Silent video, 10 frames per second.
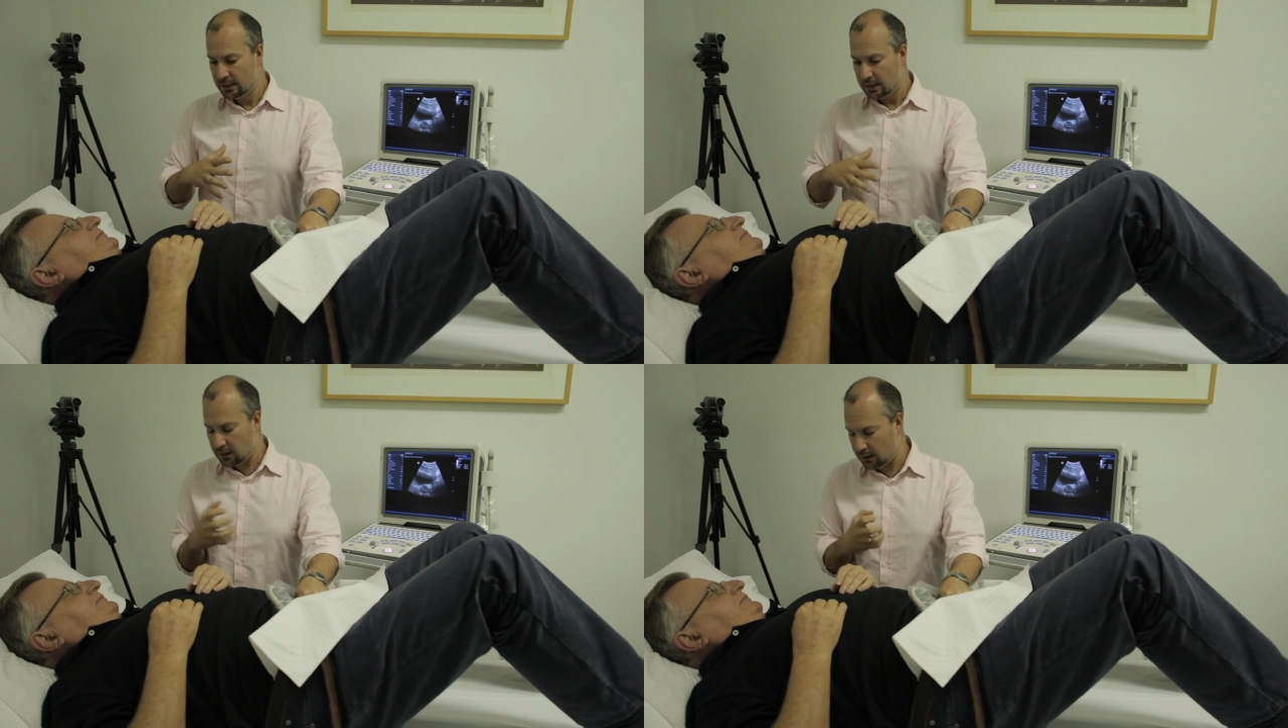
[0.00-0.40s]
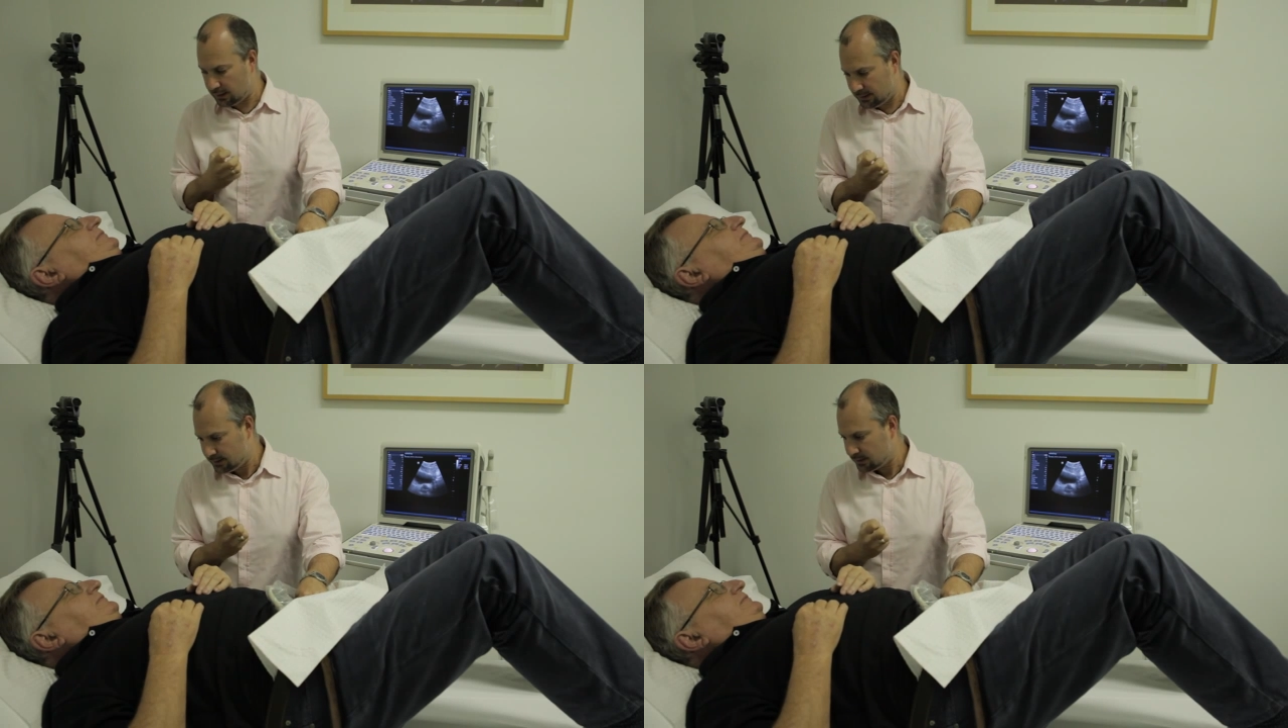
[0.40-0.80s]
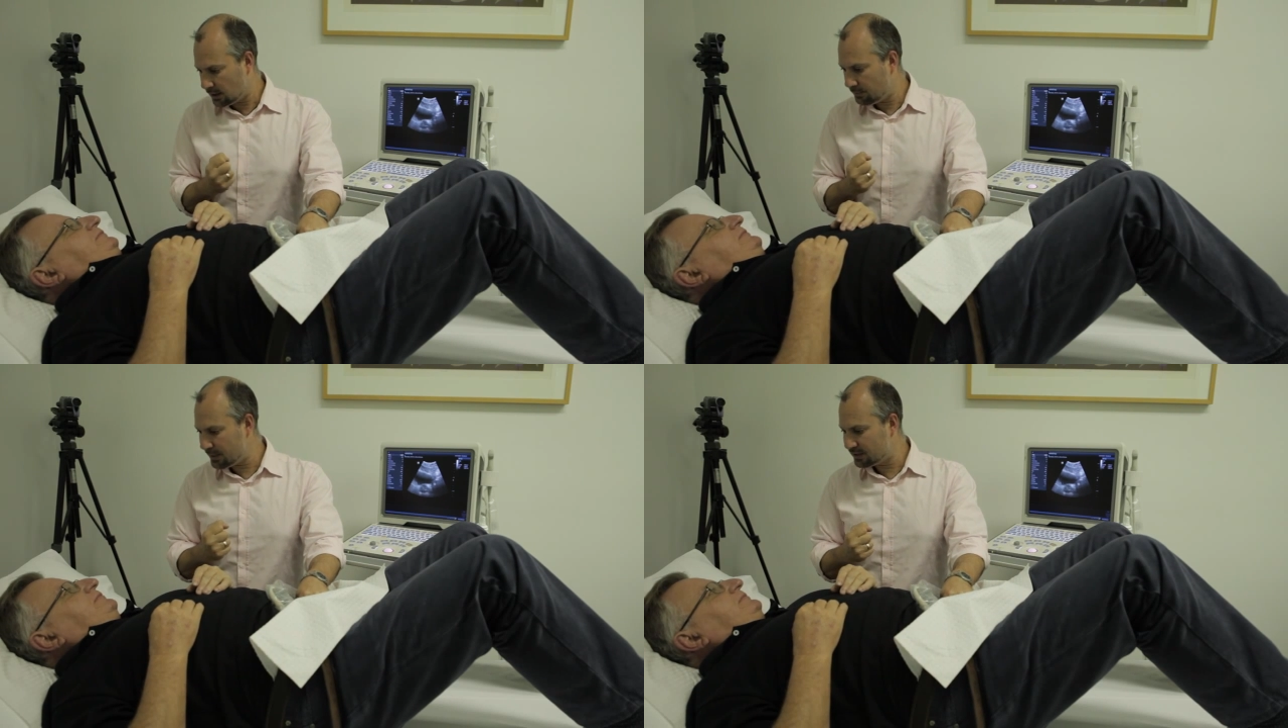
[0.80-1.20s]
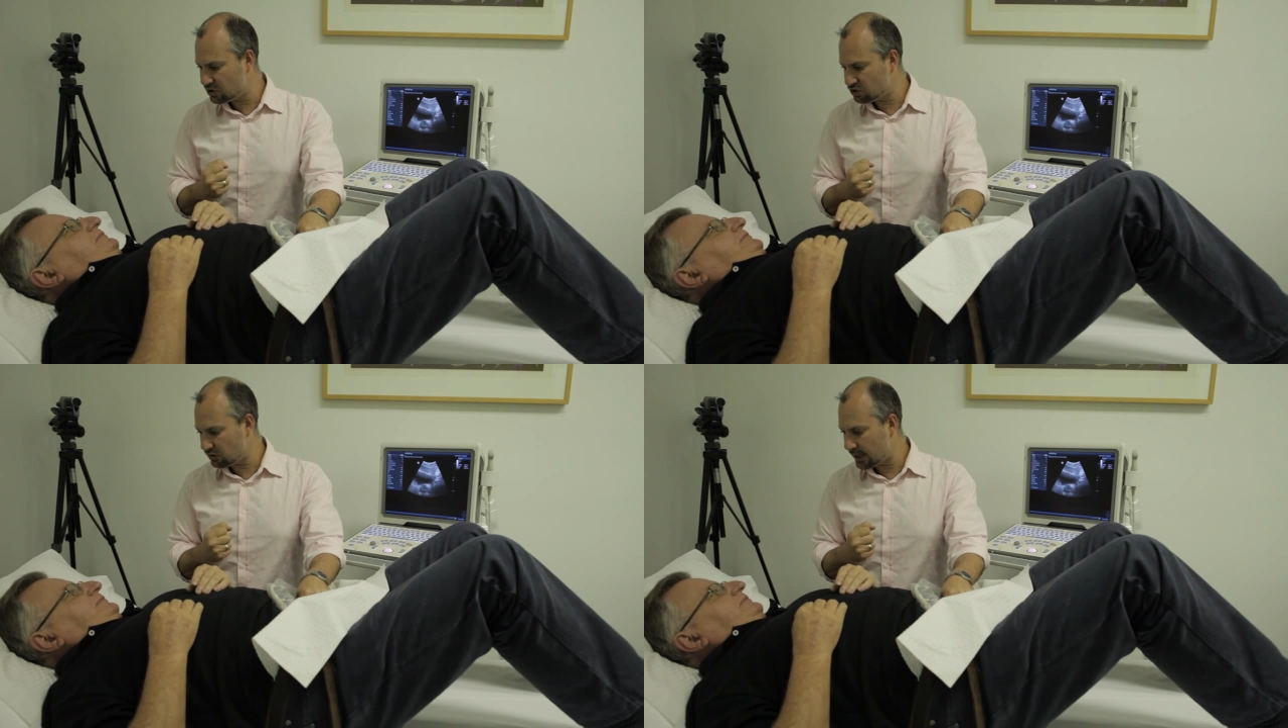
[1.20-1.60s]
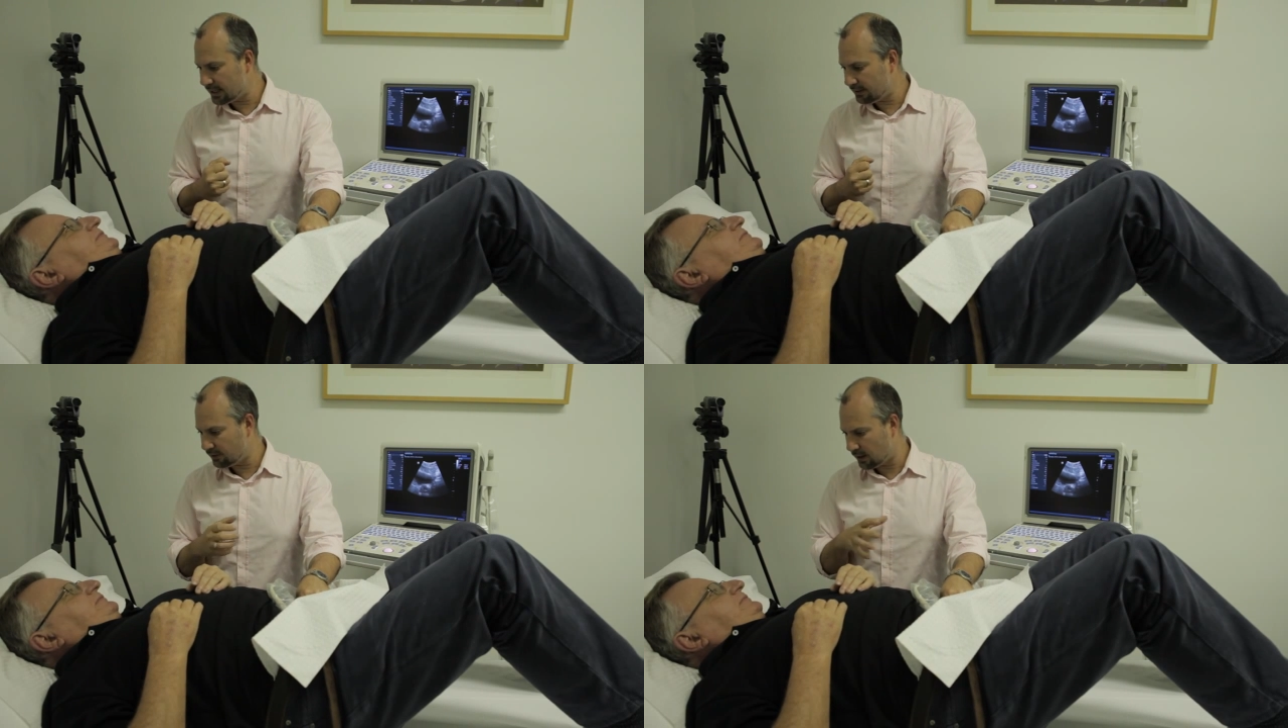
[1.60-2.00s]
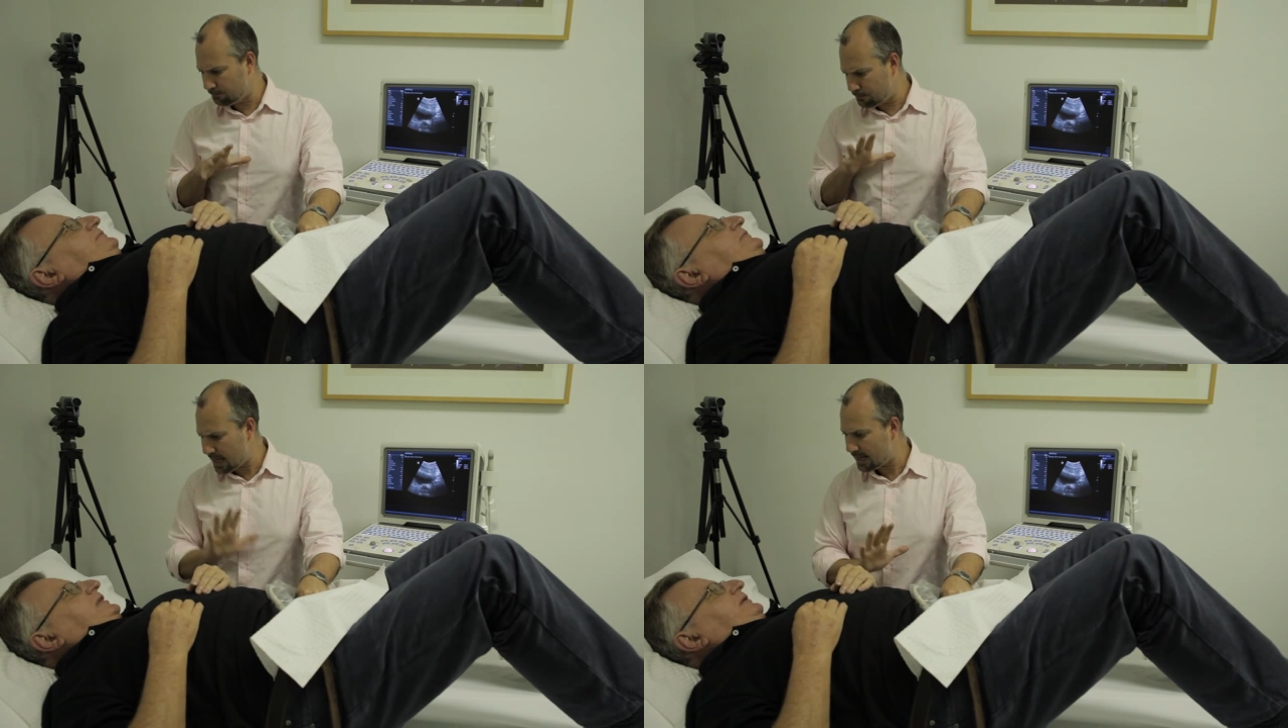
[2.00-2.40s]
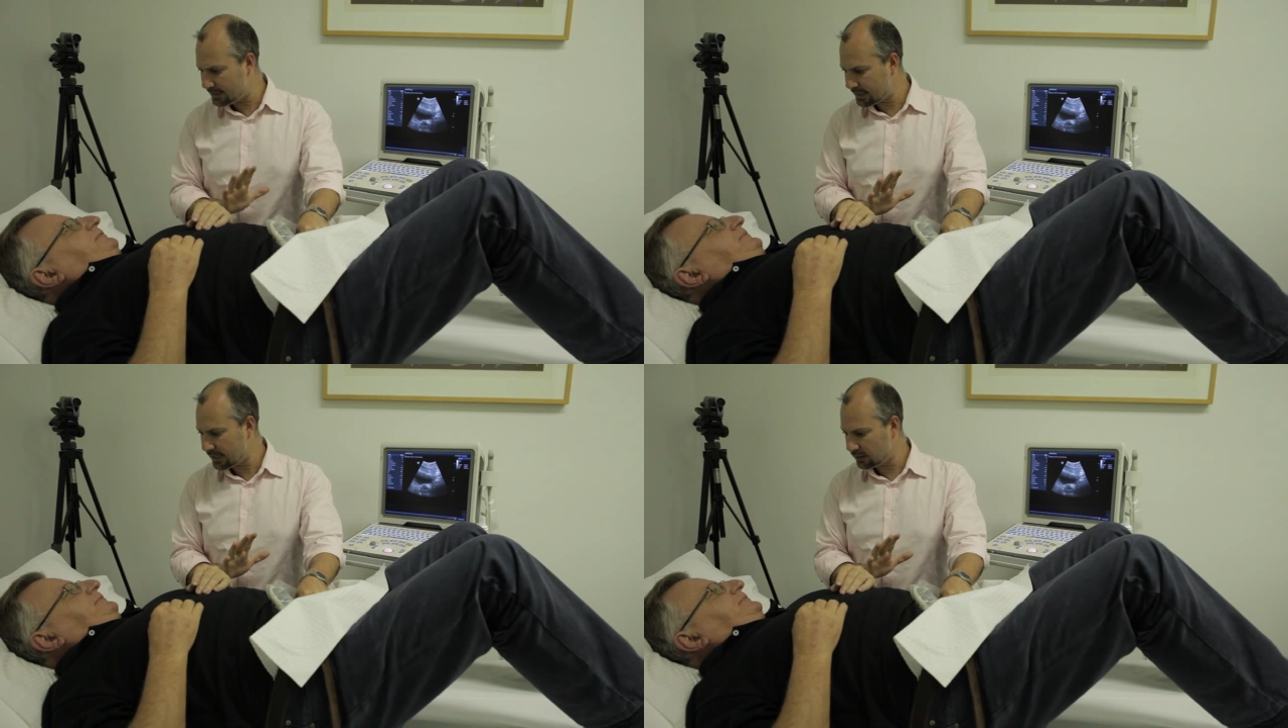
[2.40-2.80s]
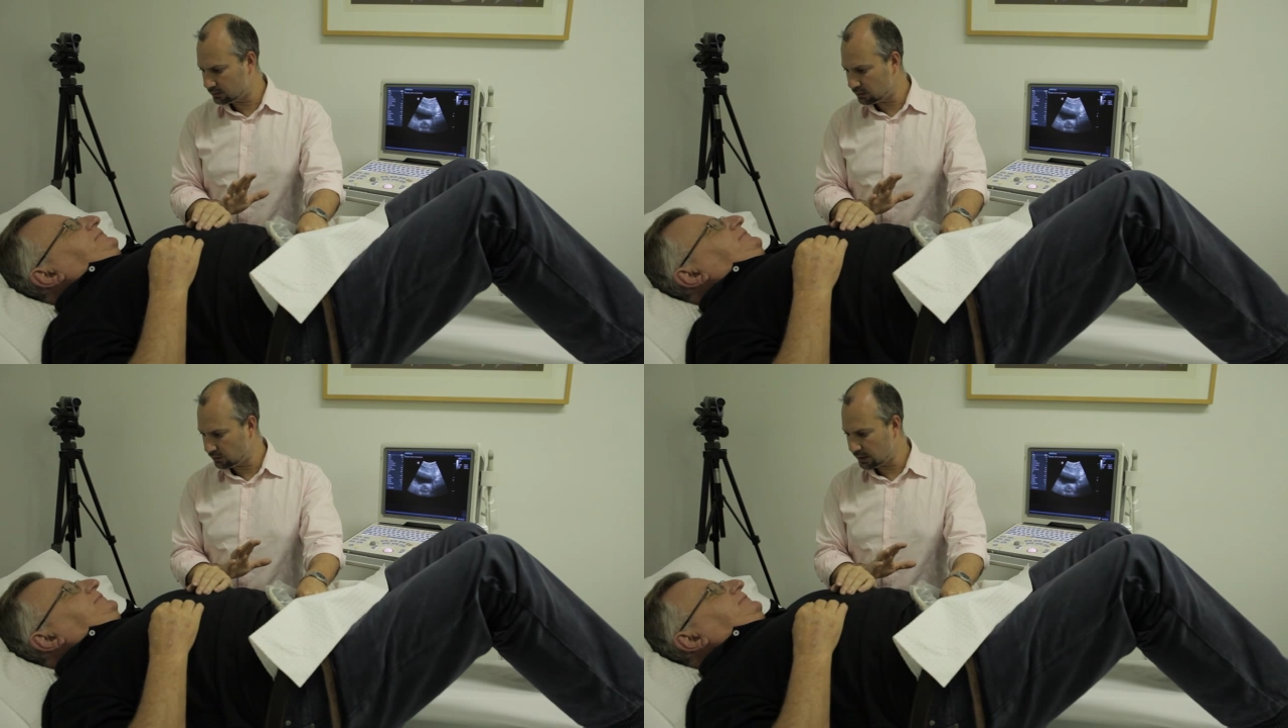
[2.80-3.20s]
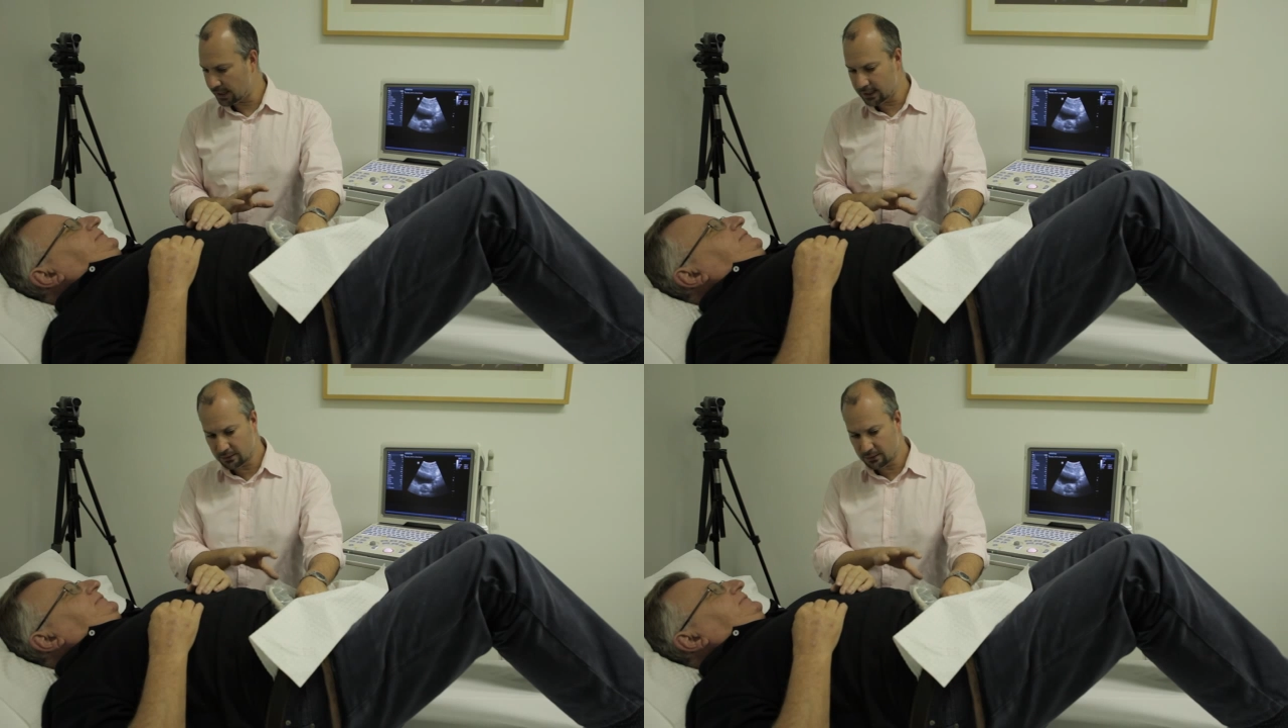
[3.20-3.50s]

a big strain effort, a bear down, okay?